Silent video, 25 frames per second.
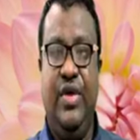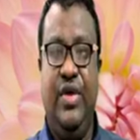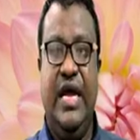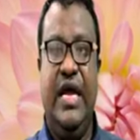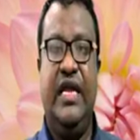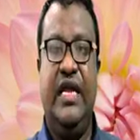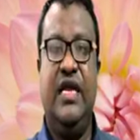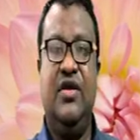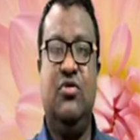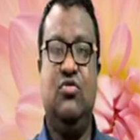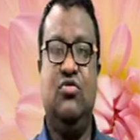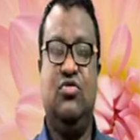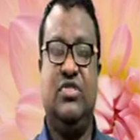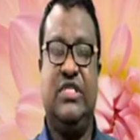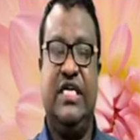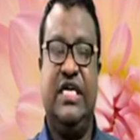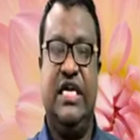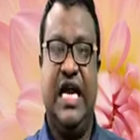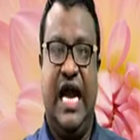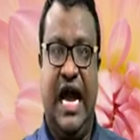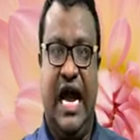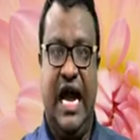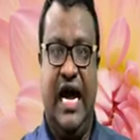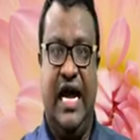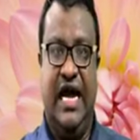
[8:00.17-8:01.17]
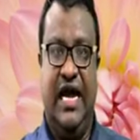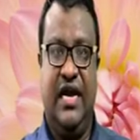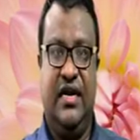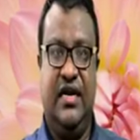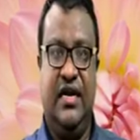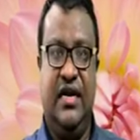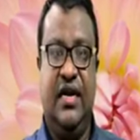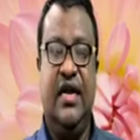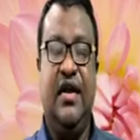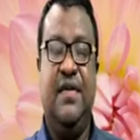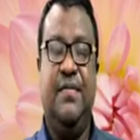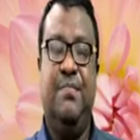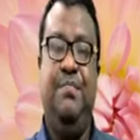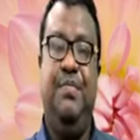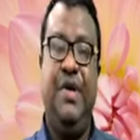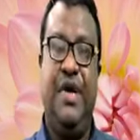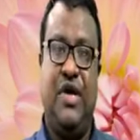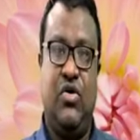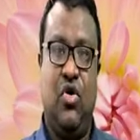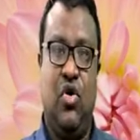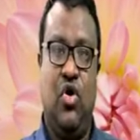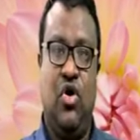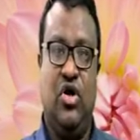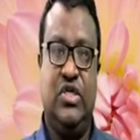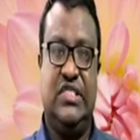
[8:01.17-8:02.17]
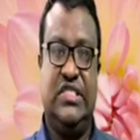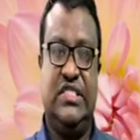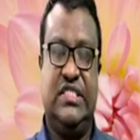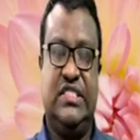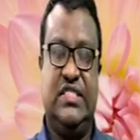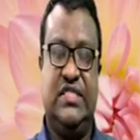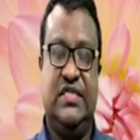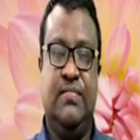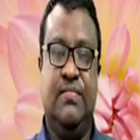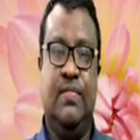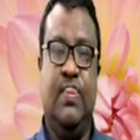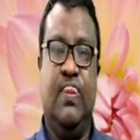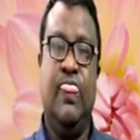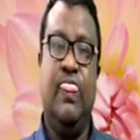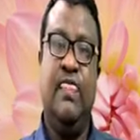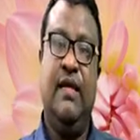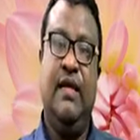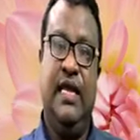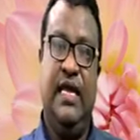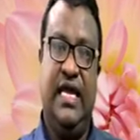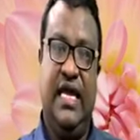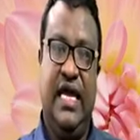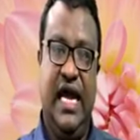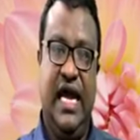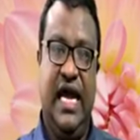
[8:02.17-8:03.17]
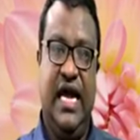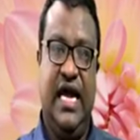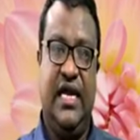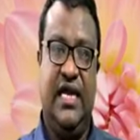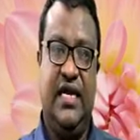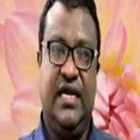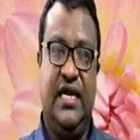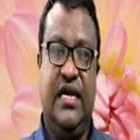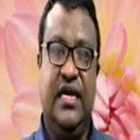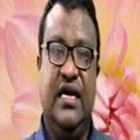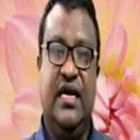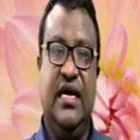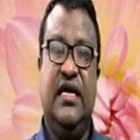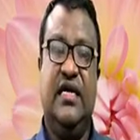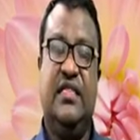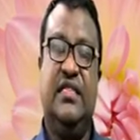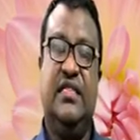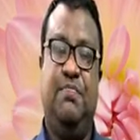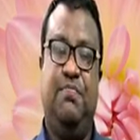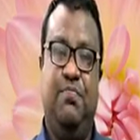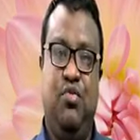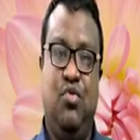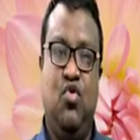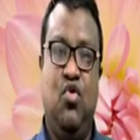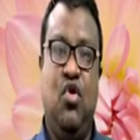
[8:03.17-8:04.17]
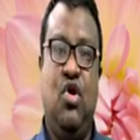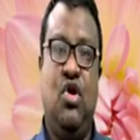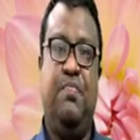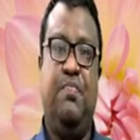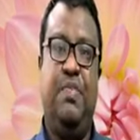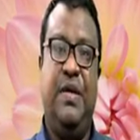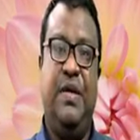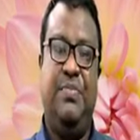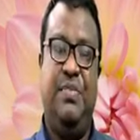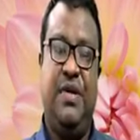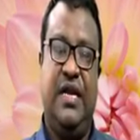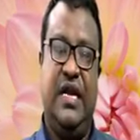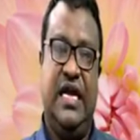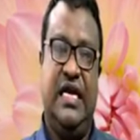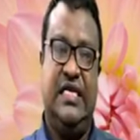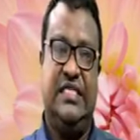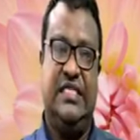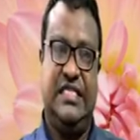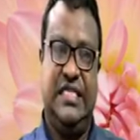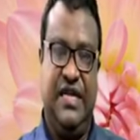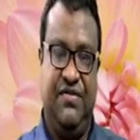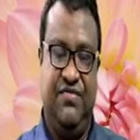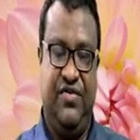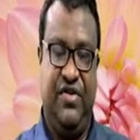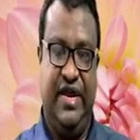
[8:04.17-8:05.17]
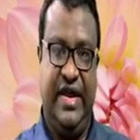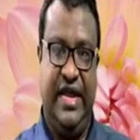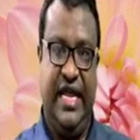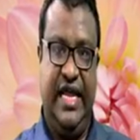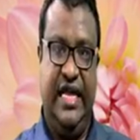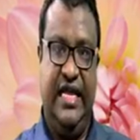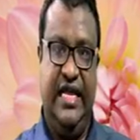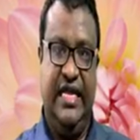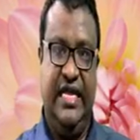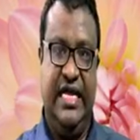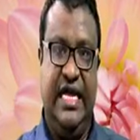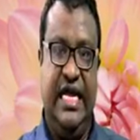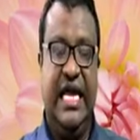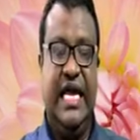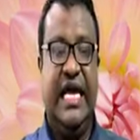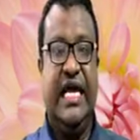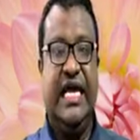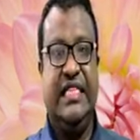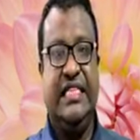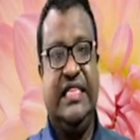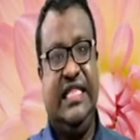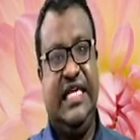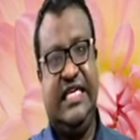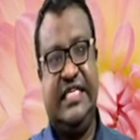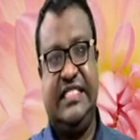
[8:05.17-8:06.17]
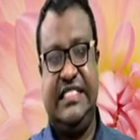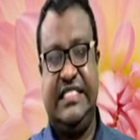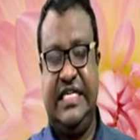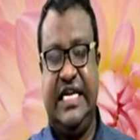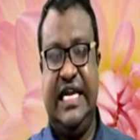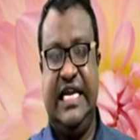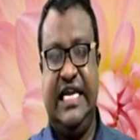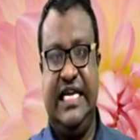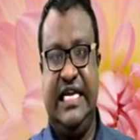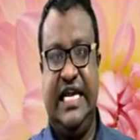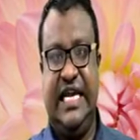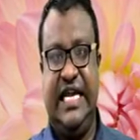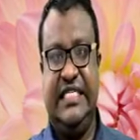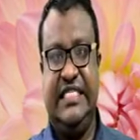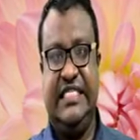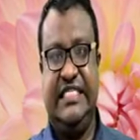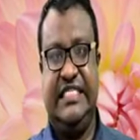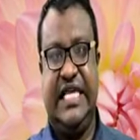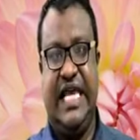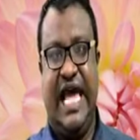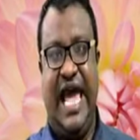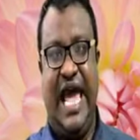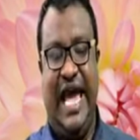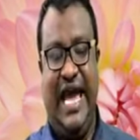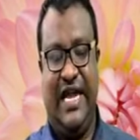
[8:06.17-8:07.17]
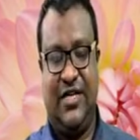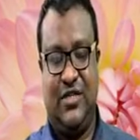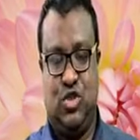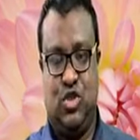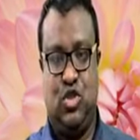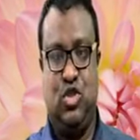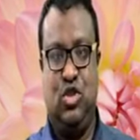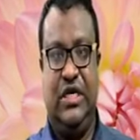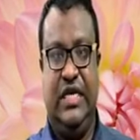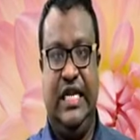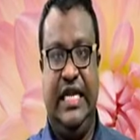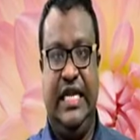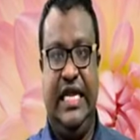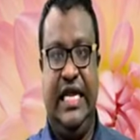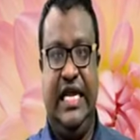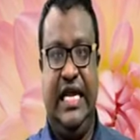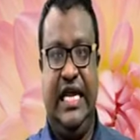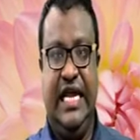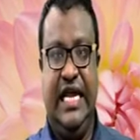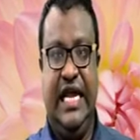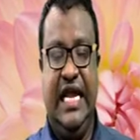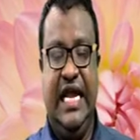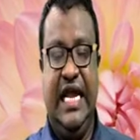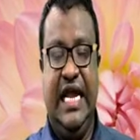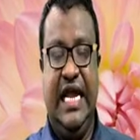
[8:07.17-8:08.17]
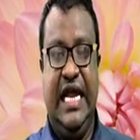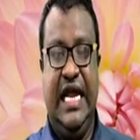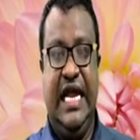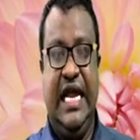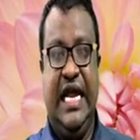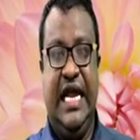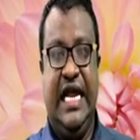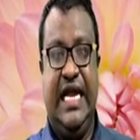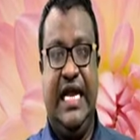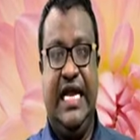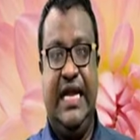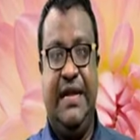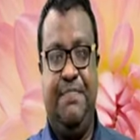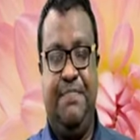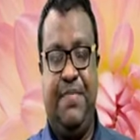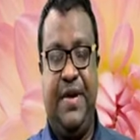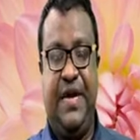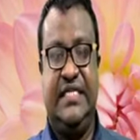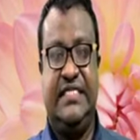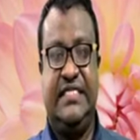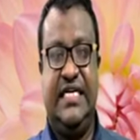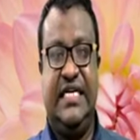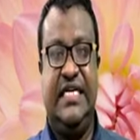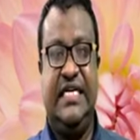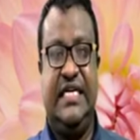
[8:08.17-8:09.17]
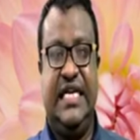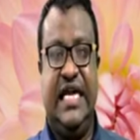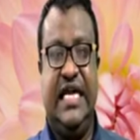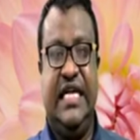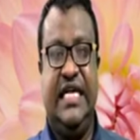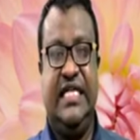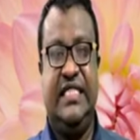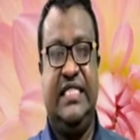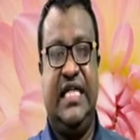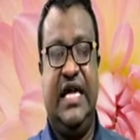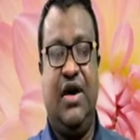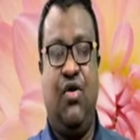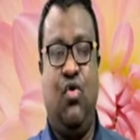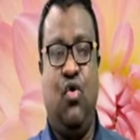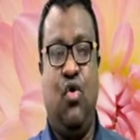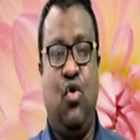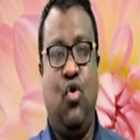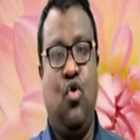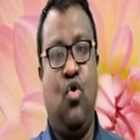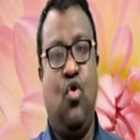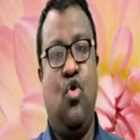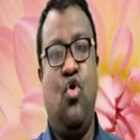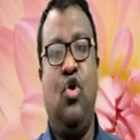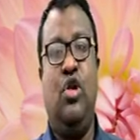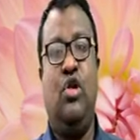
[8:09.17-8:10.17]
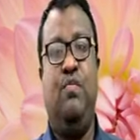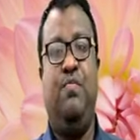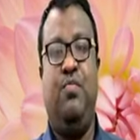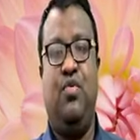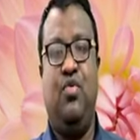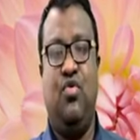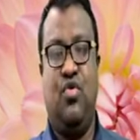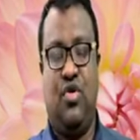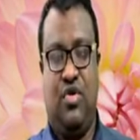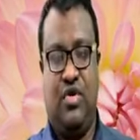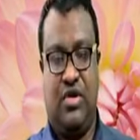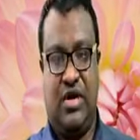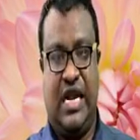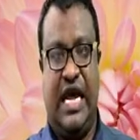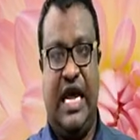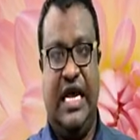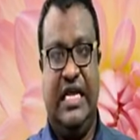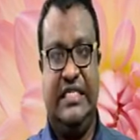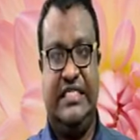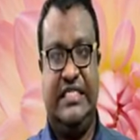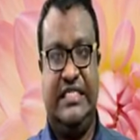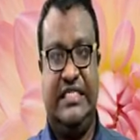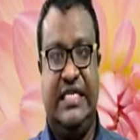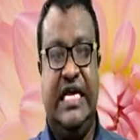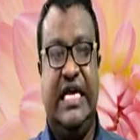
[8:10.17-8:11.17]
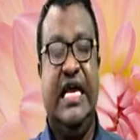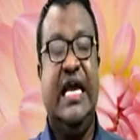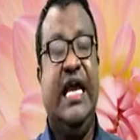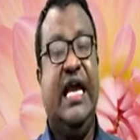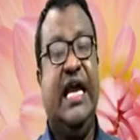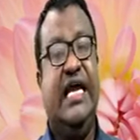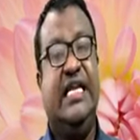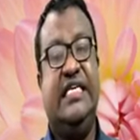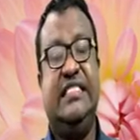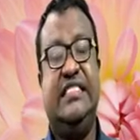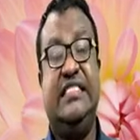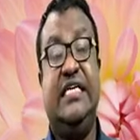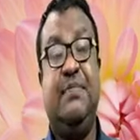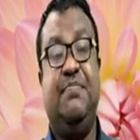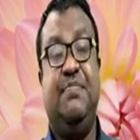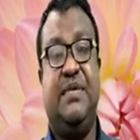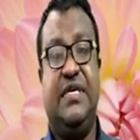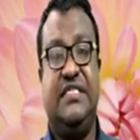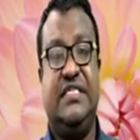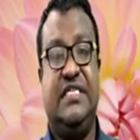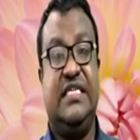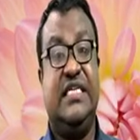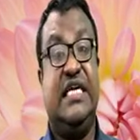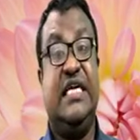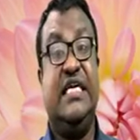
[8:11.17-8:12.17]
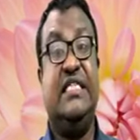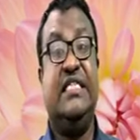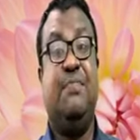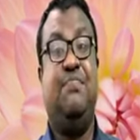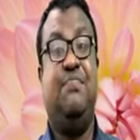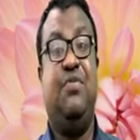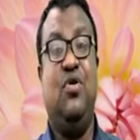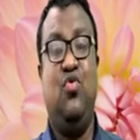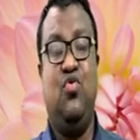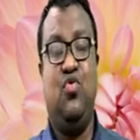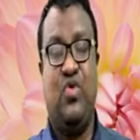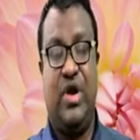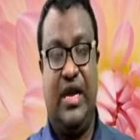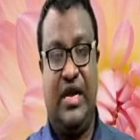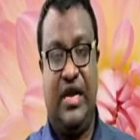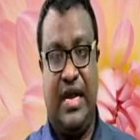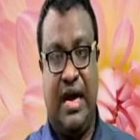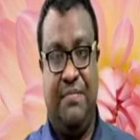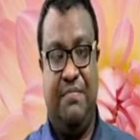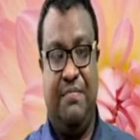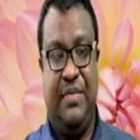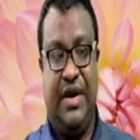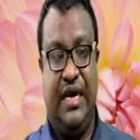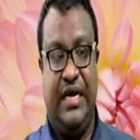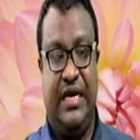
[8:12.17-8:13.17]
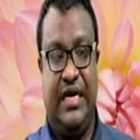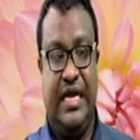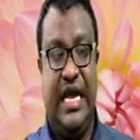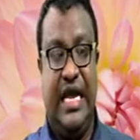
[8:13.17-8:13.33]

are using are because here the poor people are suffering. This sentence actually representing the whole poor class. It is representing the plural number,